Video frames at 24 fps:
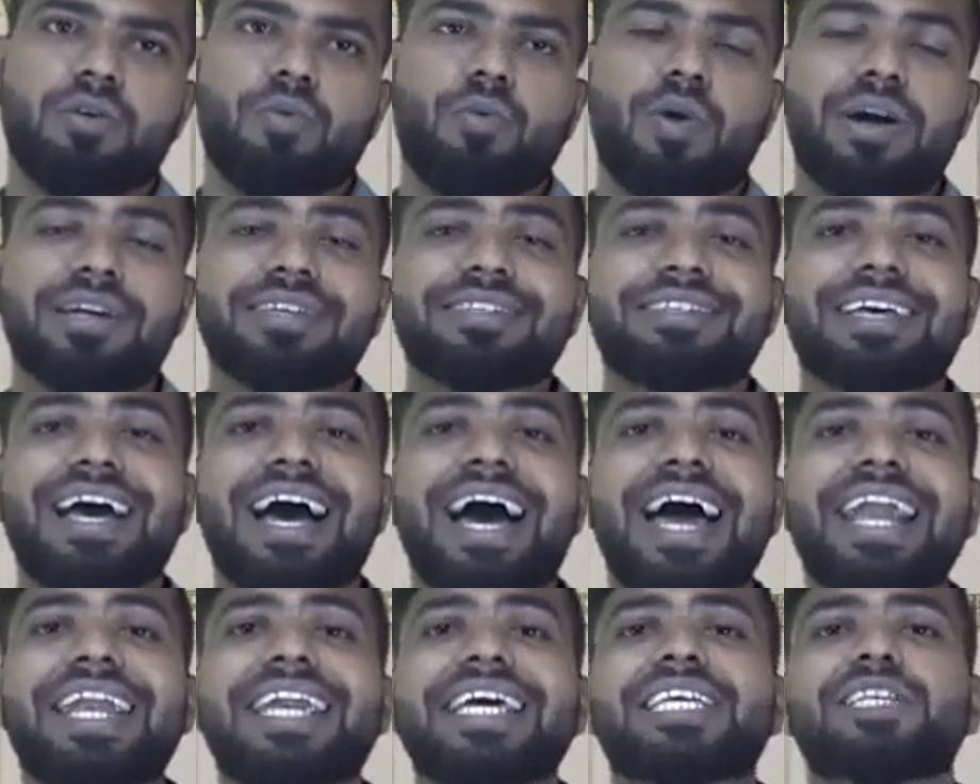What is
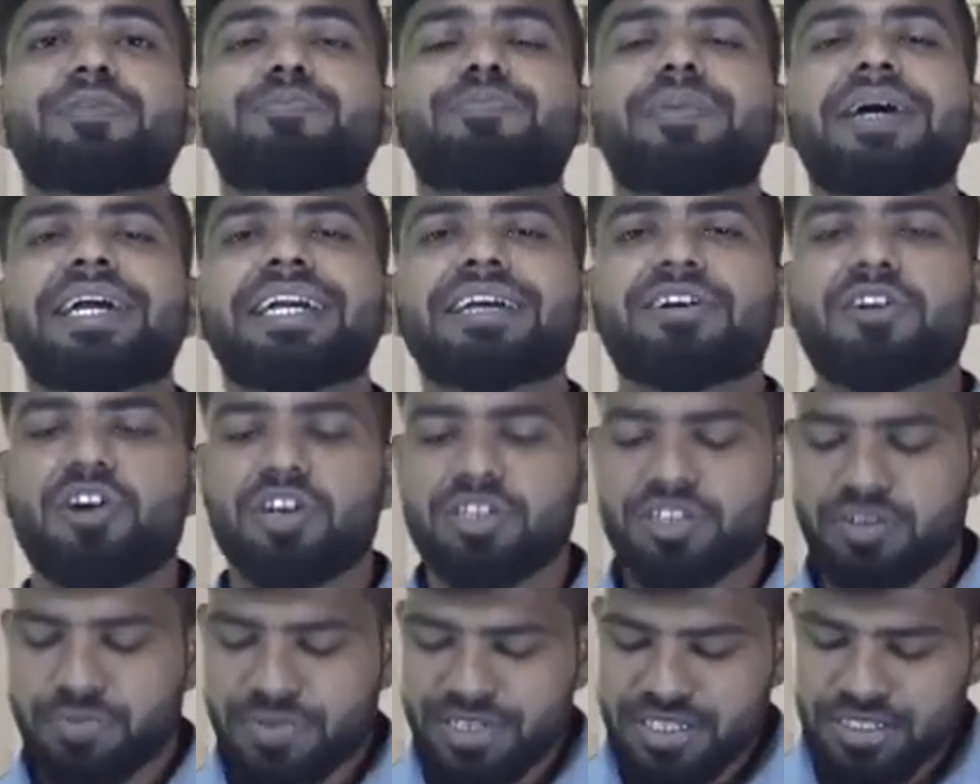unexpired
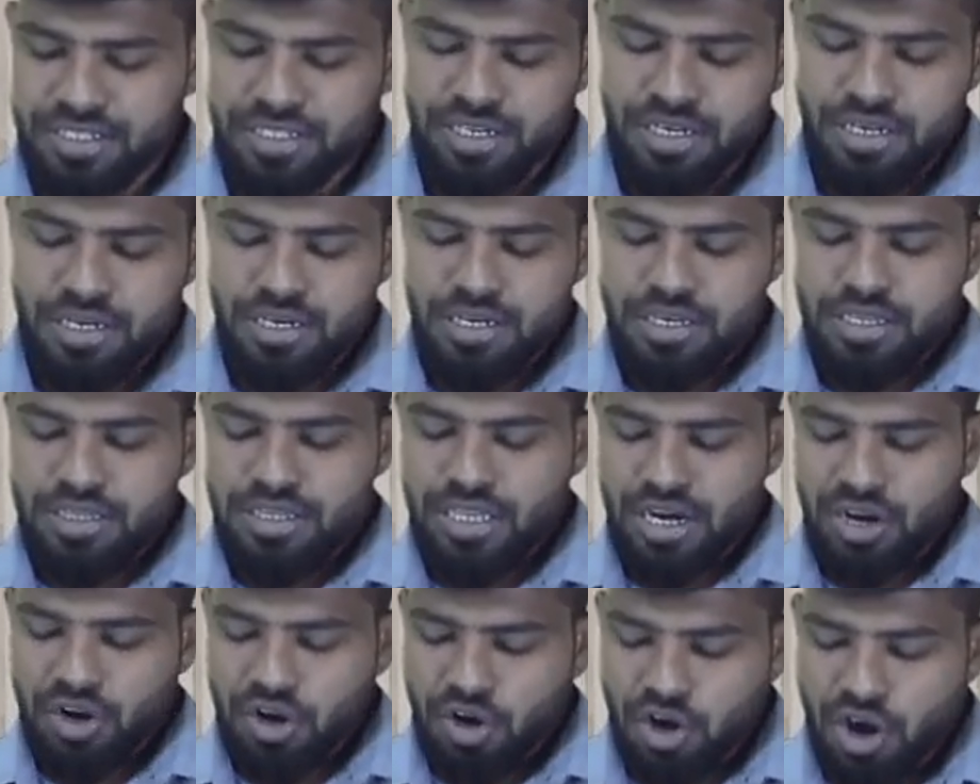cost? Means
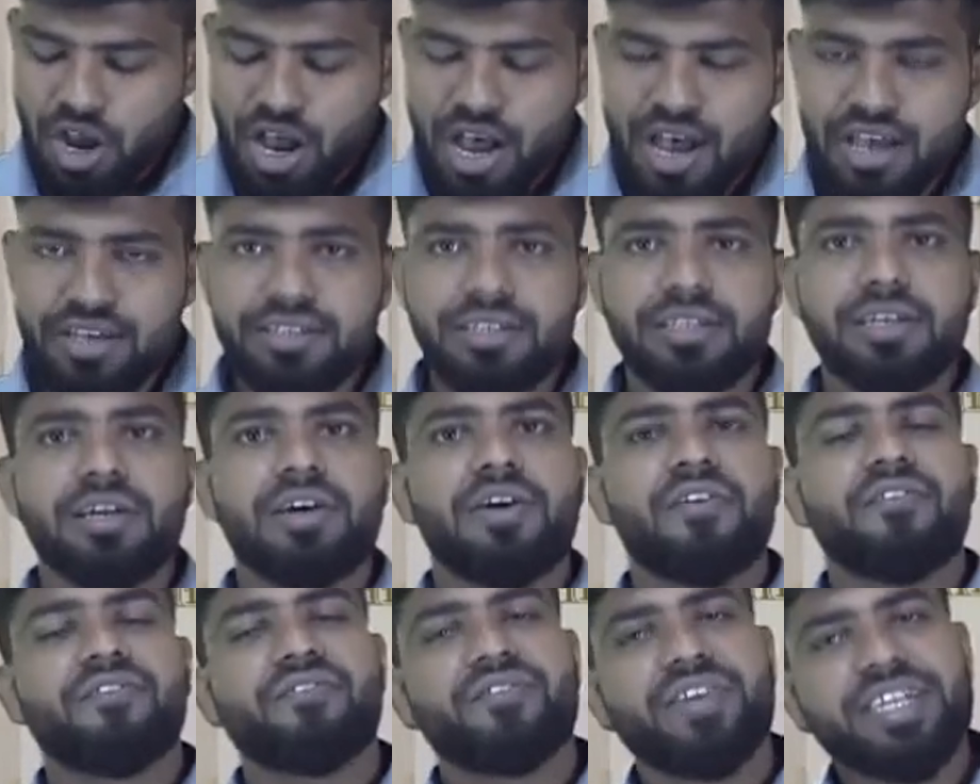the cost
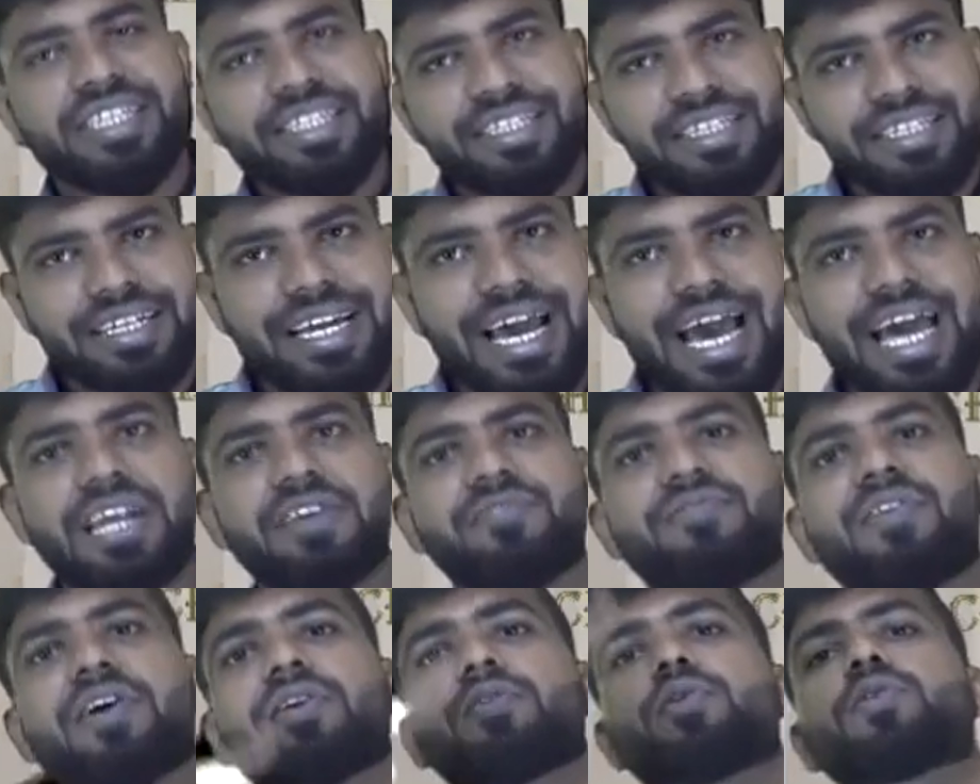which carry
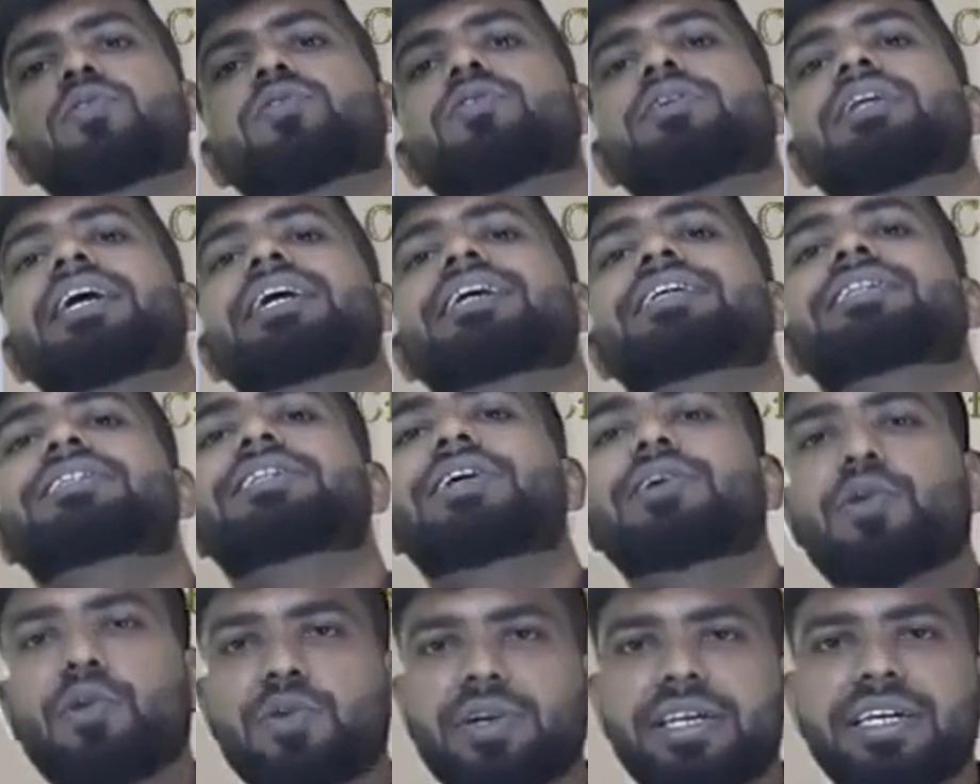forward to next
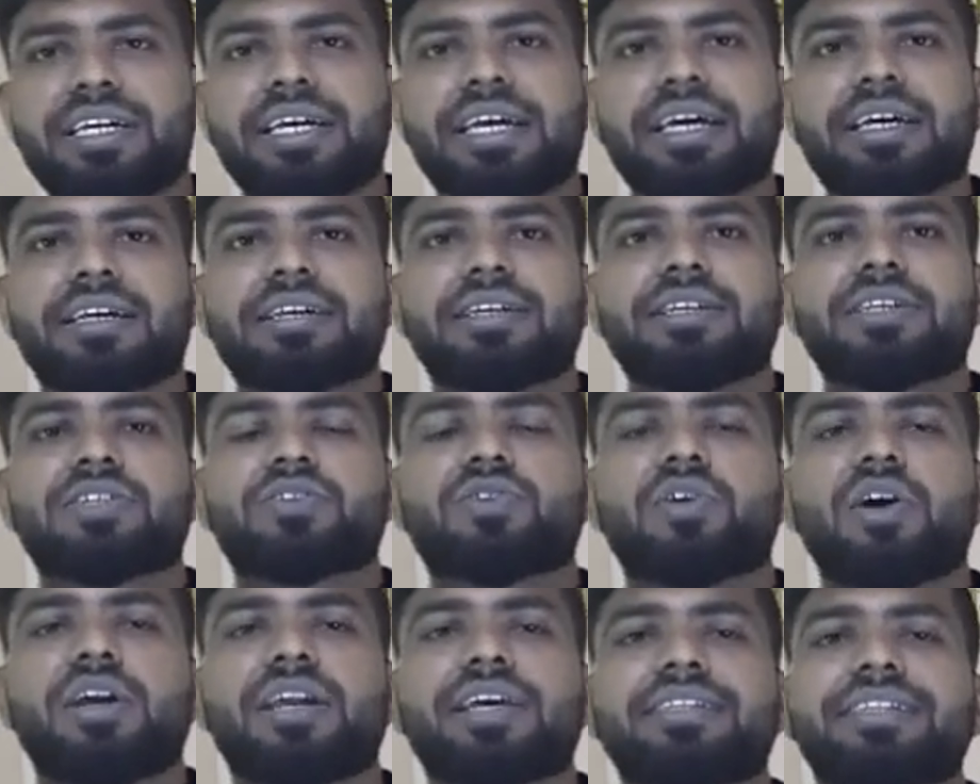accounting year is
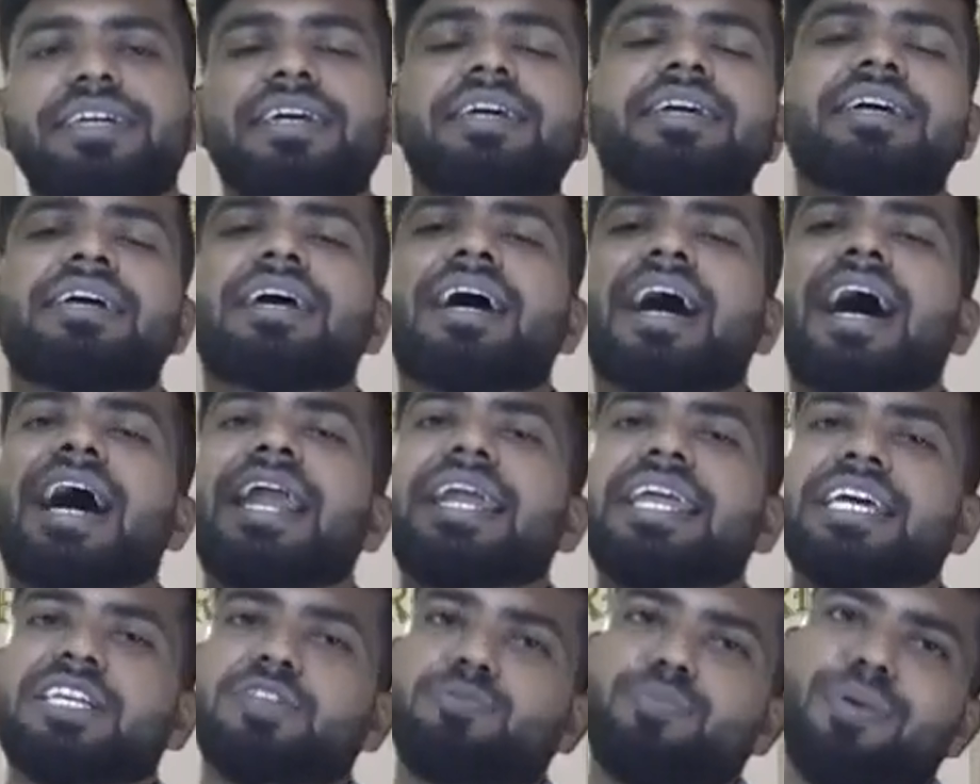called as the
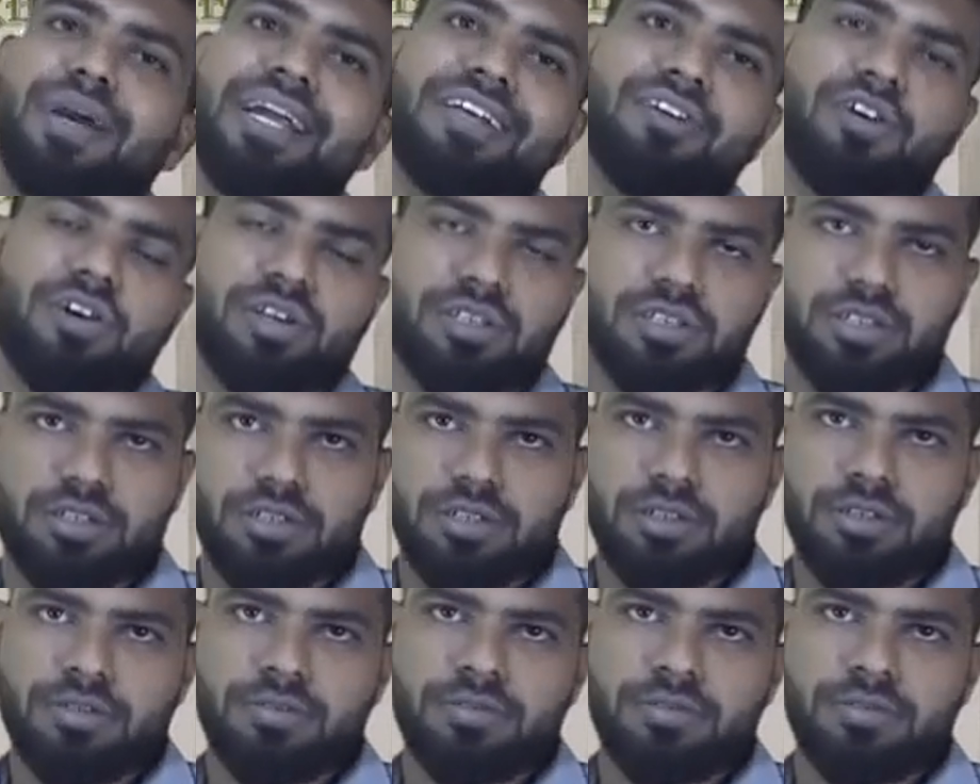unexpired cost.